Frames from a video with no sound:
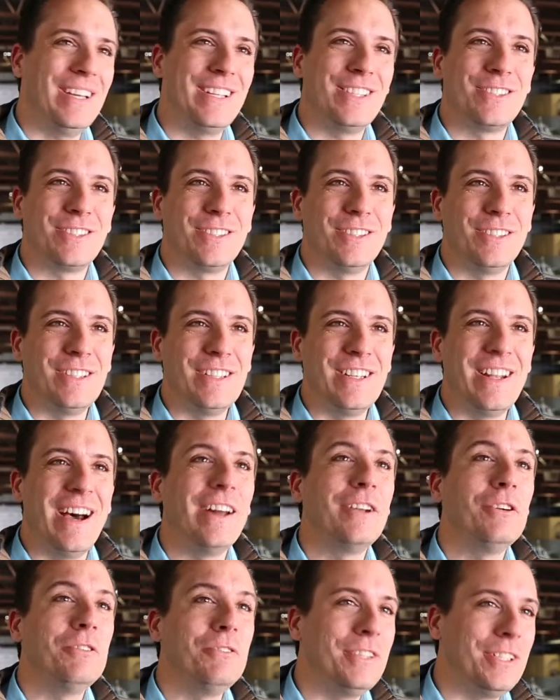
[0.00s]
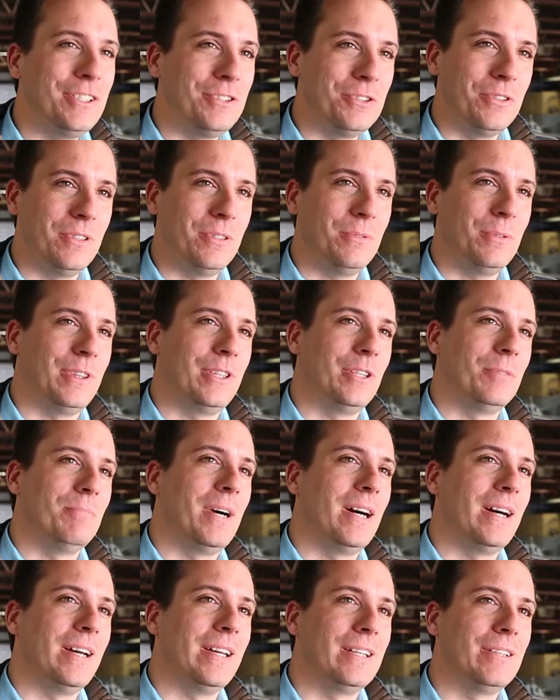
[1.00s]
likes to not only do it with their
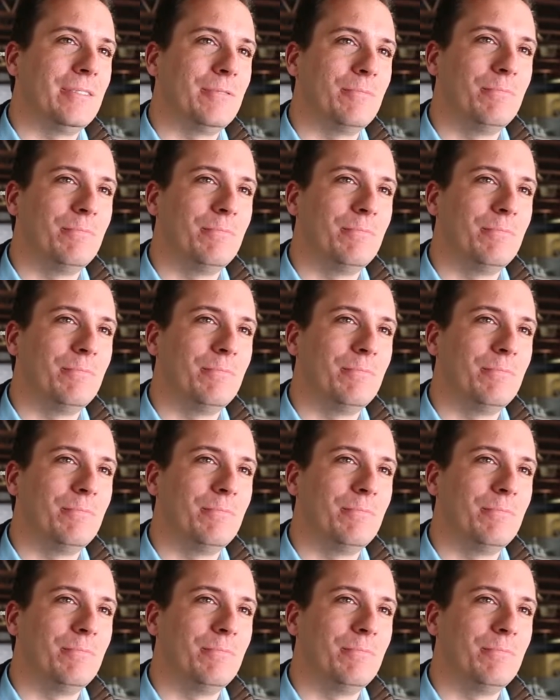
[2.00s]
mind,